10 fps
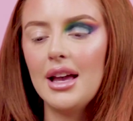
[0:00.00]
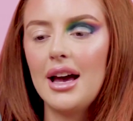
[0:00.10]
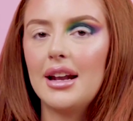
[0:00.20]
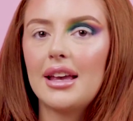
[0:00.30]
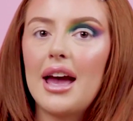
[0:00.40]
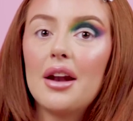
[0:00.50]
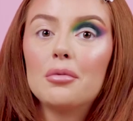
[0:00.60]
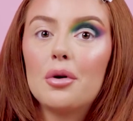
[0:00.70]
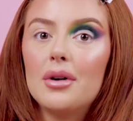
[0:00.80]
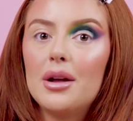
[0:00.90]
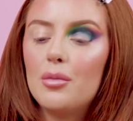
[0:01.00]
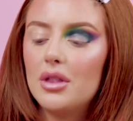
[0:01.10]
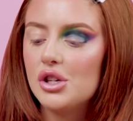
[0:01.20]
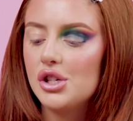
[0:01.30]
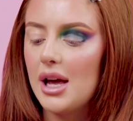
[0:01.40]
And again, I'm going in with
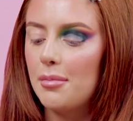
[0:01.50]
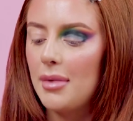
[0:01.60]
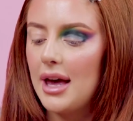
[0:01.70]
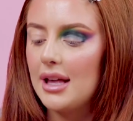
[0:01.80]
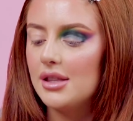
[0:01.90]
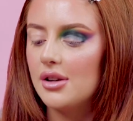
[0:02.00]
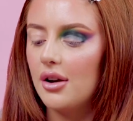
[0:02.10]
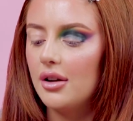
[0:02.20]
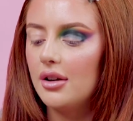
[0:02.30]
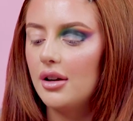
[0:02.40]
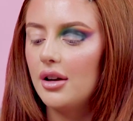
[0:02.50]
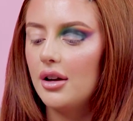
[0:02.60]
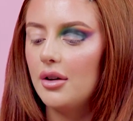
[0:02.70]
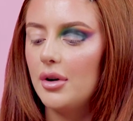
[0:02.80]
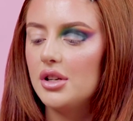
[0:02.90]
the shade Painter,
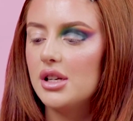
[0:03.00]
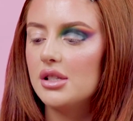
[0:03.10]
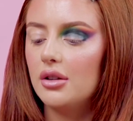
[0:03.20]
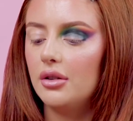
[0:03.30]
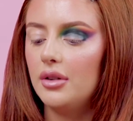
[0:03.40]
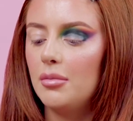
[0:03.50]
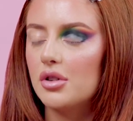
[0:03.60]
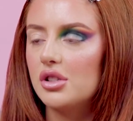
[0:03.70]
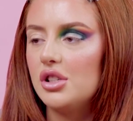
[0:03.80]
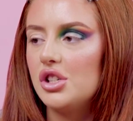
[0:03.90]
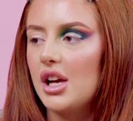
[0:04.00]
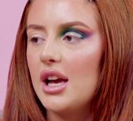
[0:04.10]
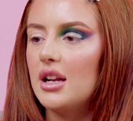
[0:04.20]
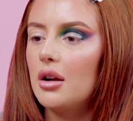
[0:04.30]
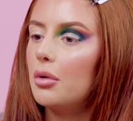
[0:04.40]
which is the lovely mustard
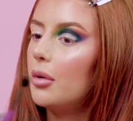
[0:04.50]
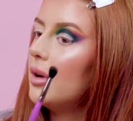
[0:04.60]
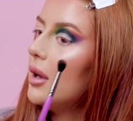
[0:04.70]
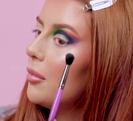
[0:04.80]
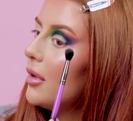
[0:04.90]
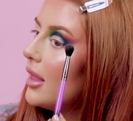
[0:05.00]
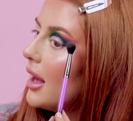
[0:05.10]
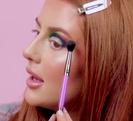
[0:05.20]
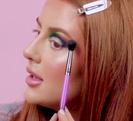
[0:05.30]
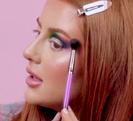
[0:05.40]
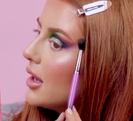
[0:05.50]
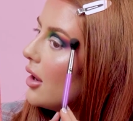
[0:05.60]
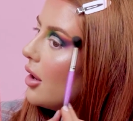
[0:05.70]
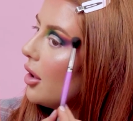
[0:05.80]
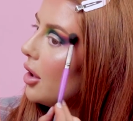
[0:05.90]
shade, and I'm going in with this
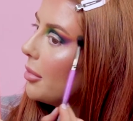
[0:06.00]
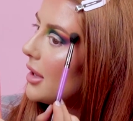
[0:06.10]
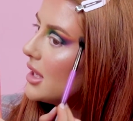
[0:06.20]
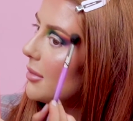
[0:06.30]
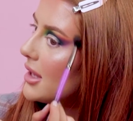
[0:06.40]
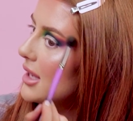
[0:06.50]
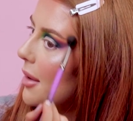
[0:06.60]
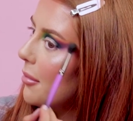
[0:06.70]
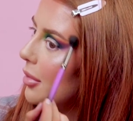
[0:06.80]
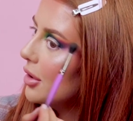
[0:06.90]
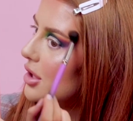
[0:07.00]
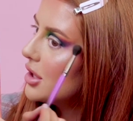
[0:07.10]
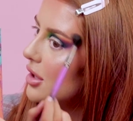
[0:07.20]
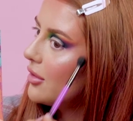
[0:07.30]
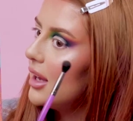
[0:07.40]
up into my temple
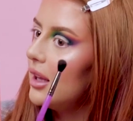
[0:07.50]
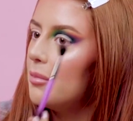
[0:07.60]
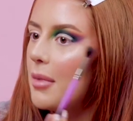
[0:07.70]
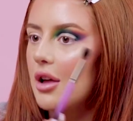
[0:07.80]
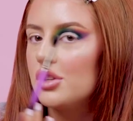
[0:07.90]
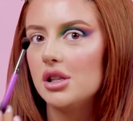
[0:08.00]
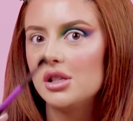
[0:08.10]
just to really match it